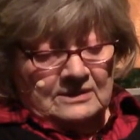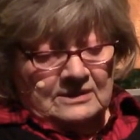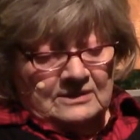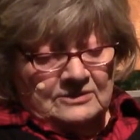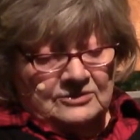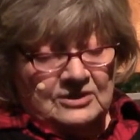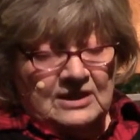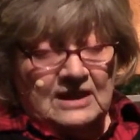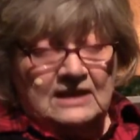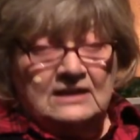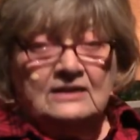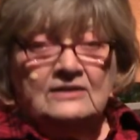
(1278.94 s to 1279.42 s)

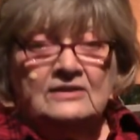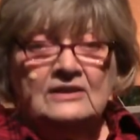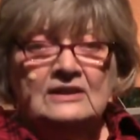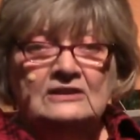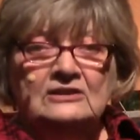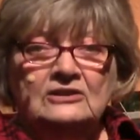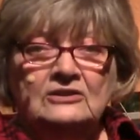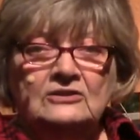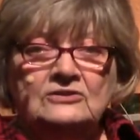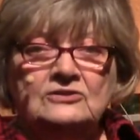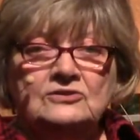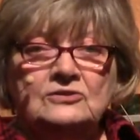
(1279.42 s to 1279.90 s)

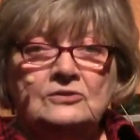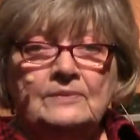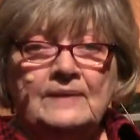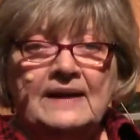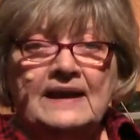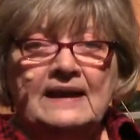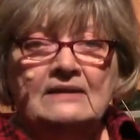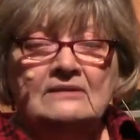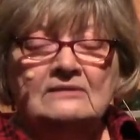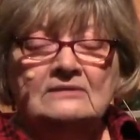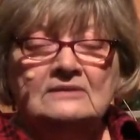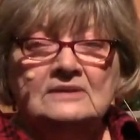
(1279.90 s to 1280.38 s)
Jonathan looked
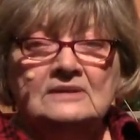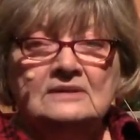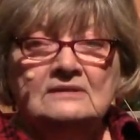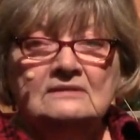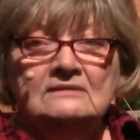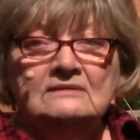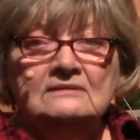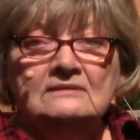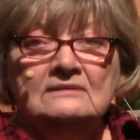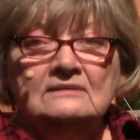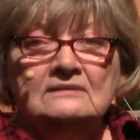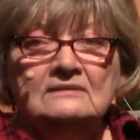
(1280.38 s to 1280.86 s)
around.
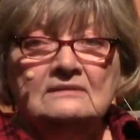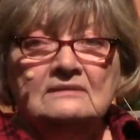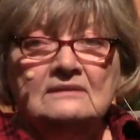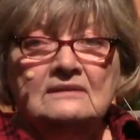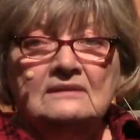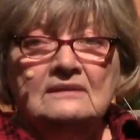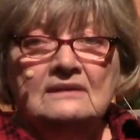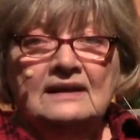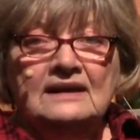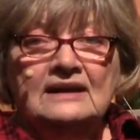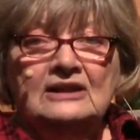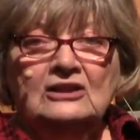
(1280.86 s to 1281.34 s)

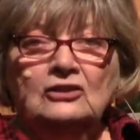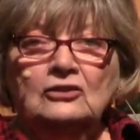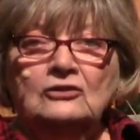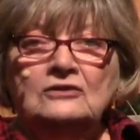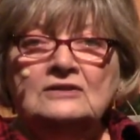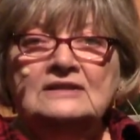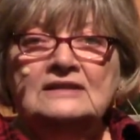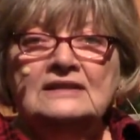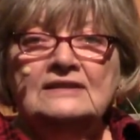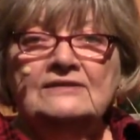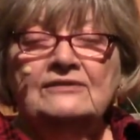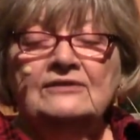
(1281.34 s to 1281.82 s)
It
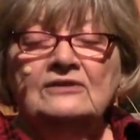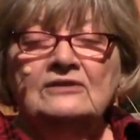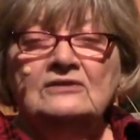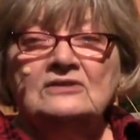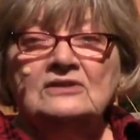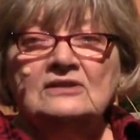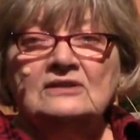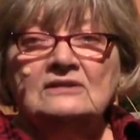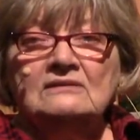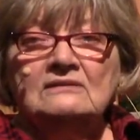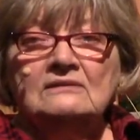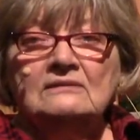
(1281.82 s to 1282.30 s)
looked
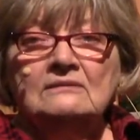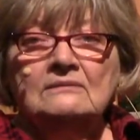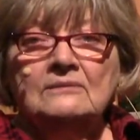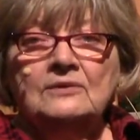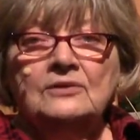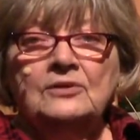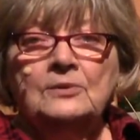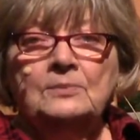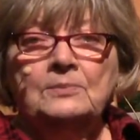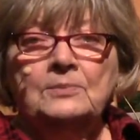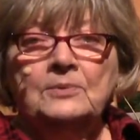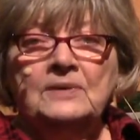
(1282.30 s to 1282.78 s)
different
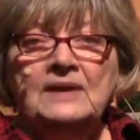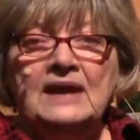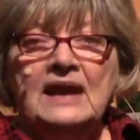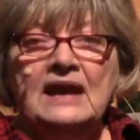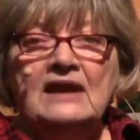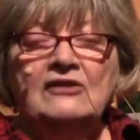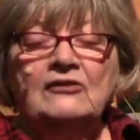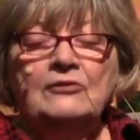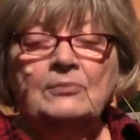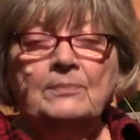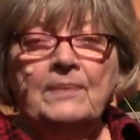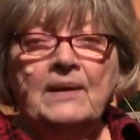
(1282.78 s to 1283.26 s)
with the
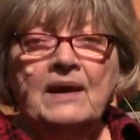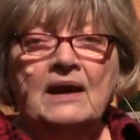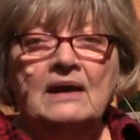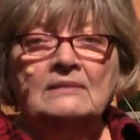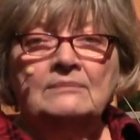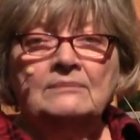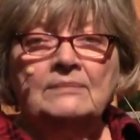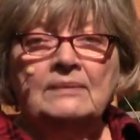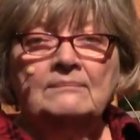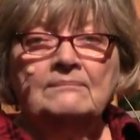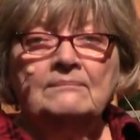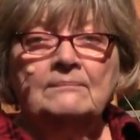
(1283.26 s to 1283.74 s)
bouquet of
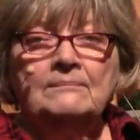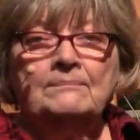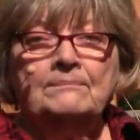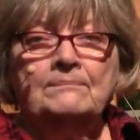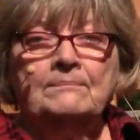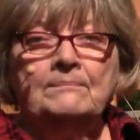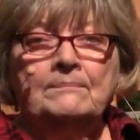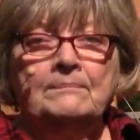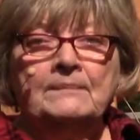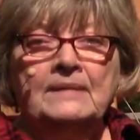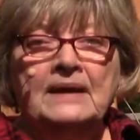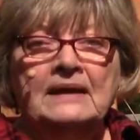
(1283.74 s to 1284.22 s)
pine
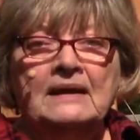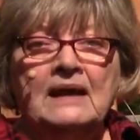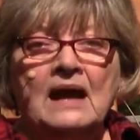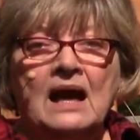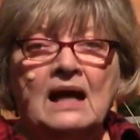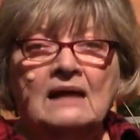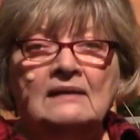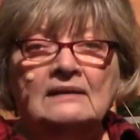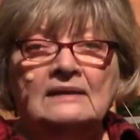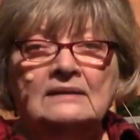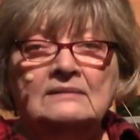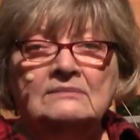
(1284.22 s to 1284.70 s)
and
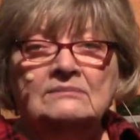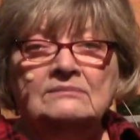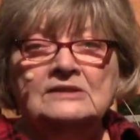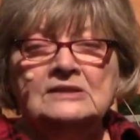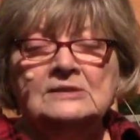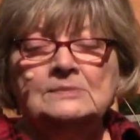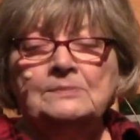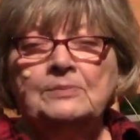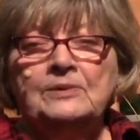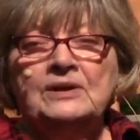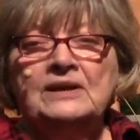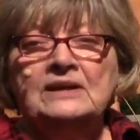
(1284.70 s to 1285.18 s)
holly
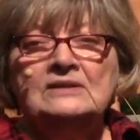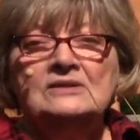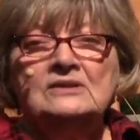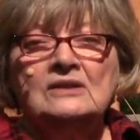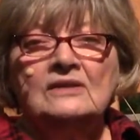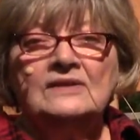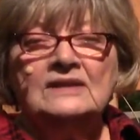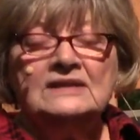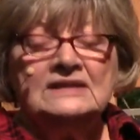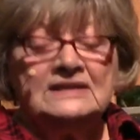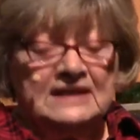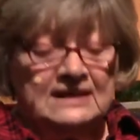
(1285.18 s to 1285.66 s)
sprigs
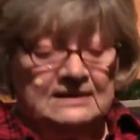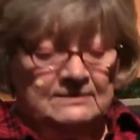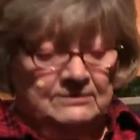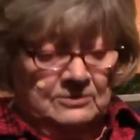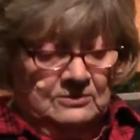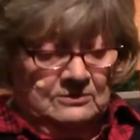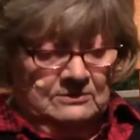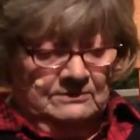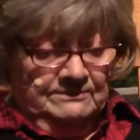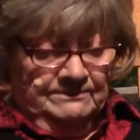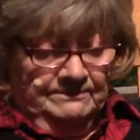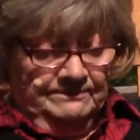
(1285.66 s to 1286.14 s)
on the
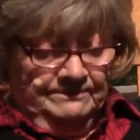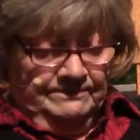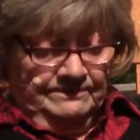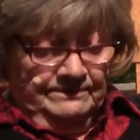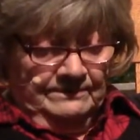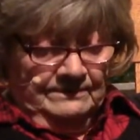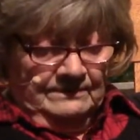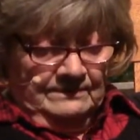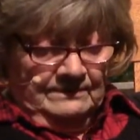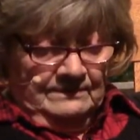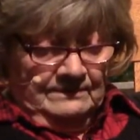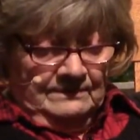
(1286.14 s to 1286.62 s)
table.
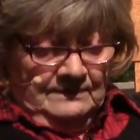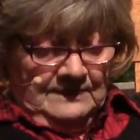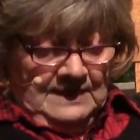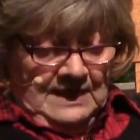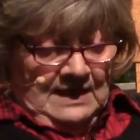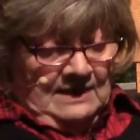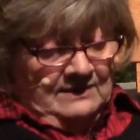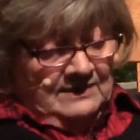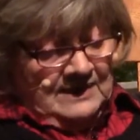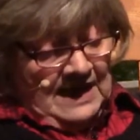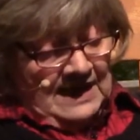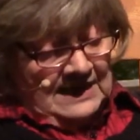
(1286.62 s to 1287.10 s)

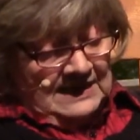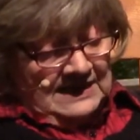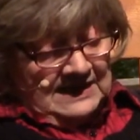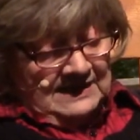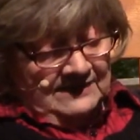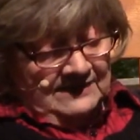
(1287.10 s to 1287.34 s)
That